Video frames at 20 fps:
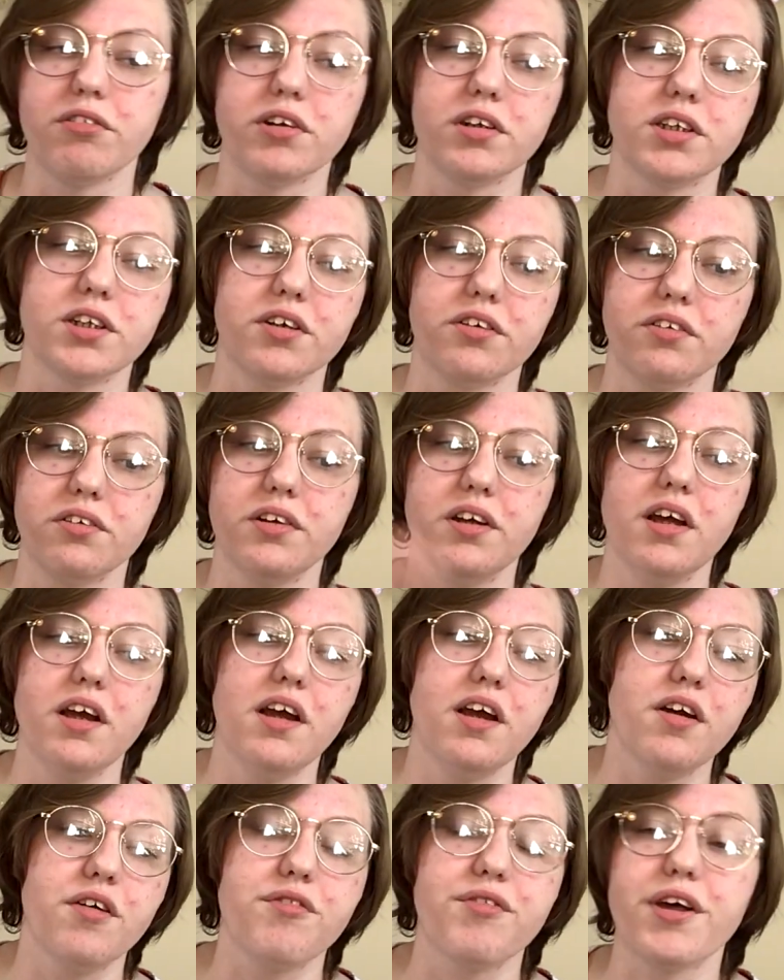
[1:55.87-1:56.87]
So
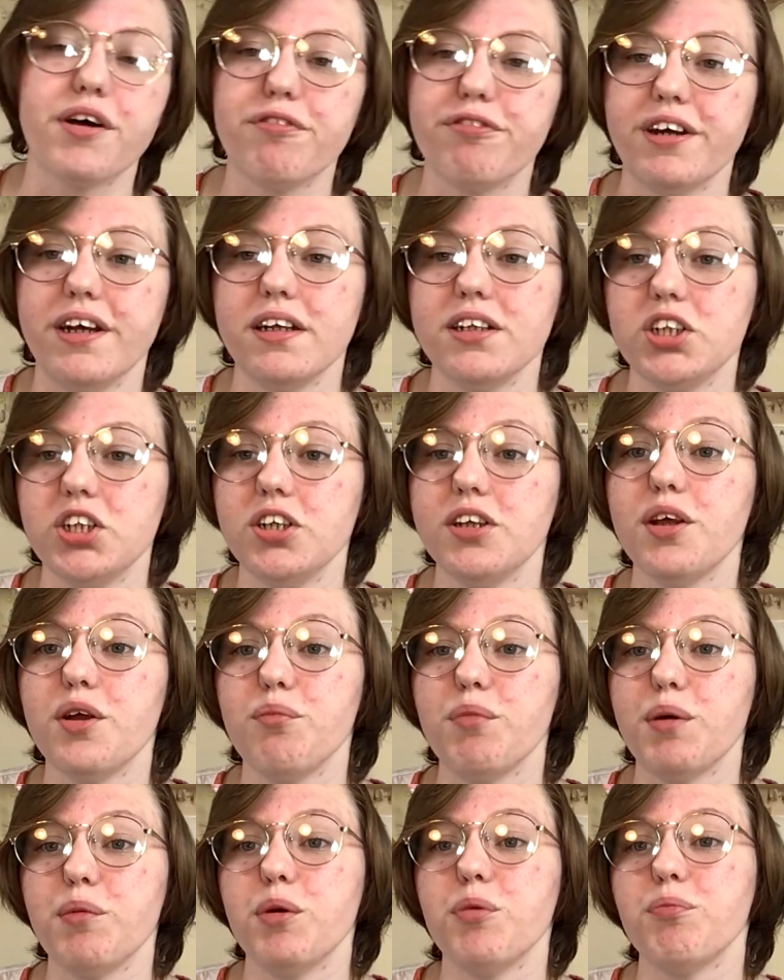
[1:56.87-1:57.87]
if that offends you, then
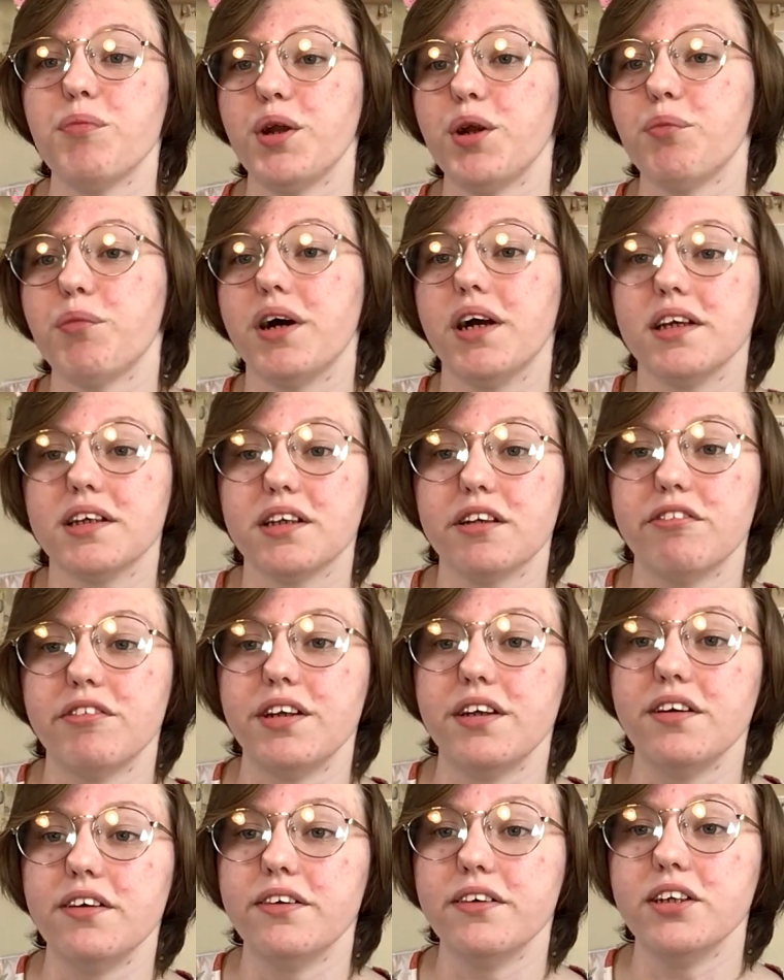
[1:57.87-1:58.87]
maybe minimize the
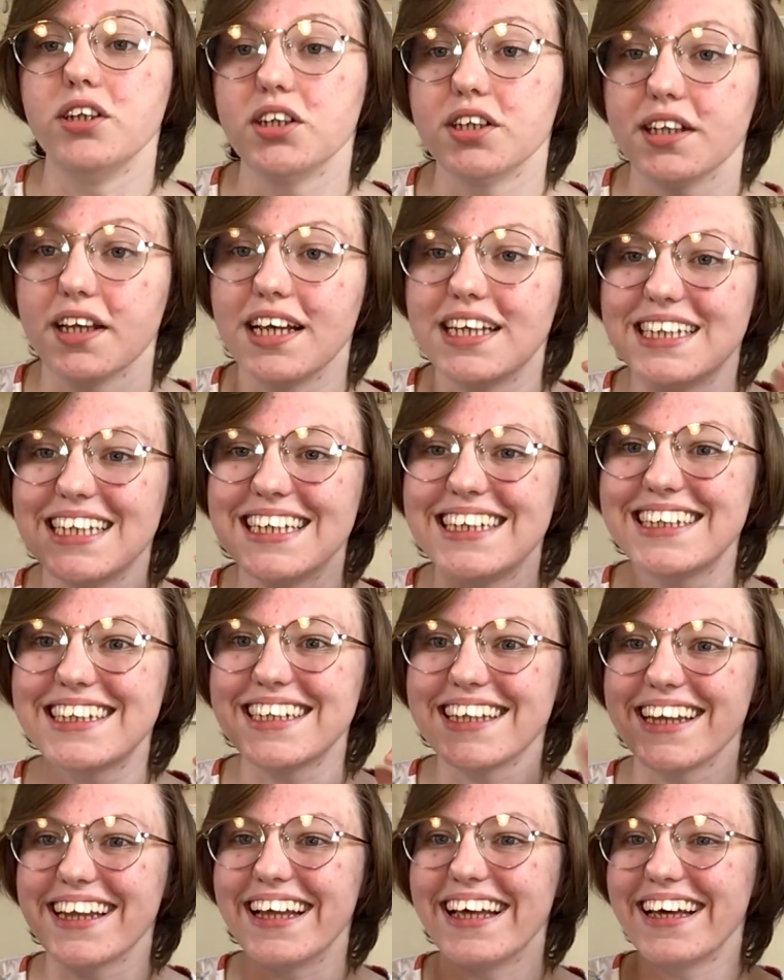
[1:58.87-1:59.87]
video and just listen to
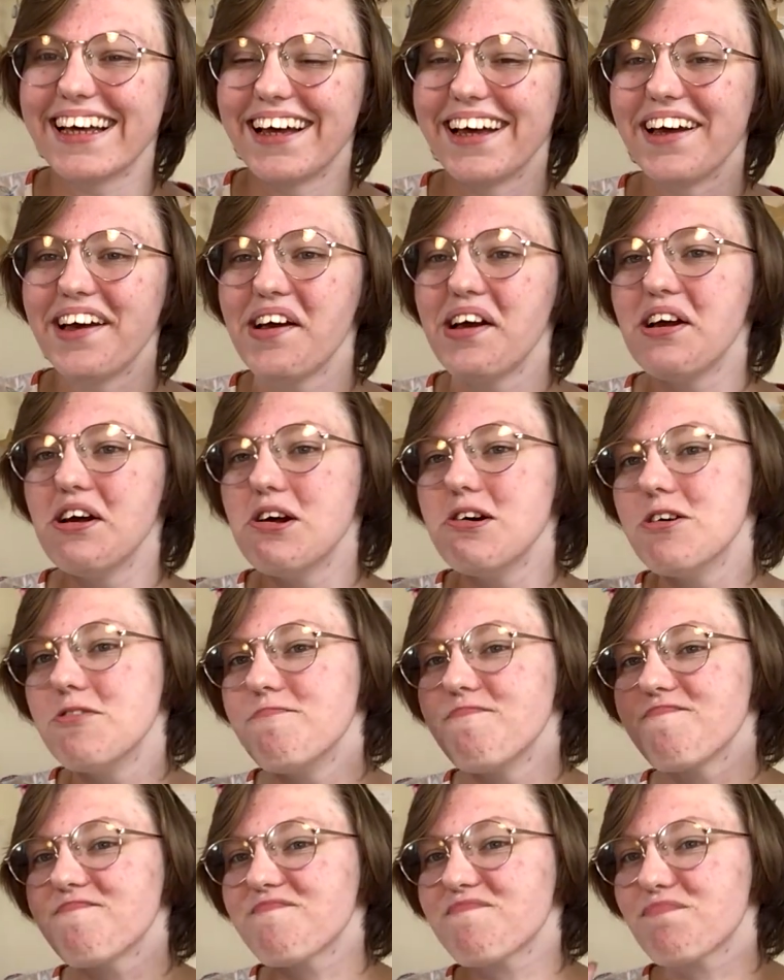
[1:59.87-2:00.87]
the
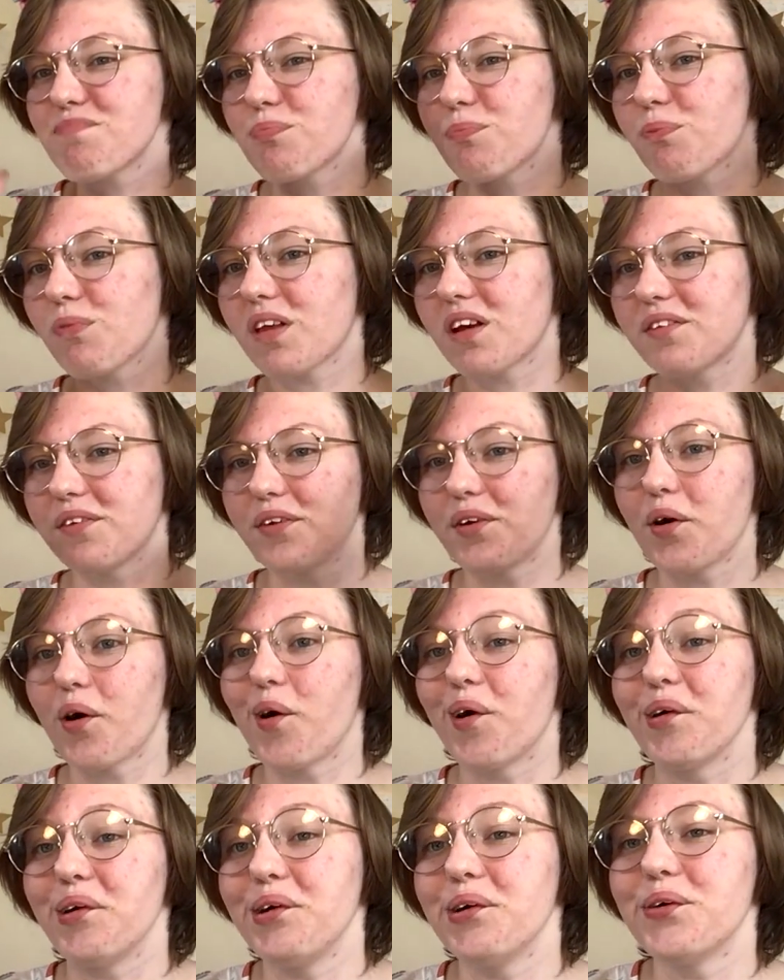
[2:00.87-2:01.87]

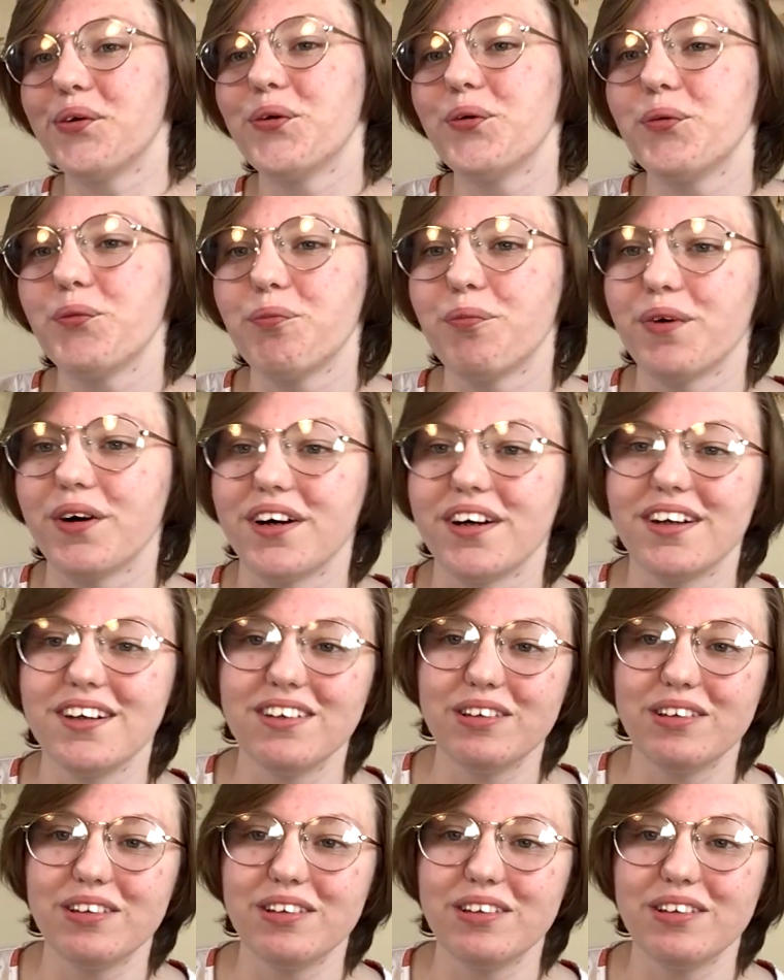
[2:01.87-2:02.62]
audio. But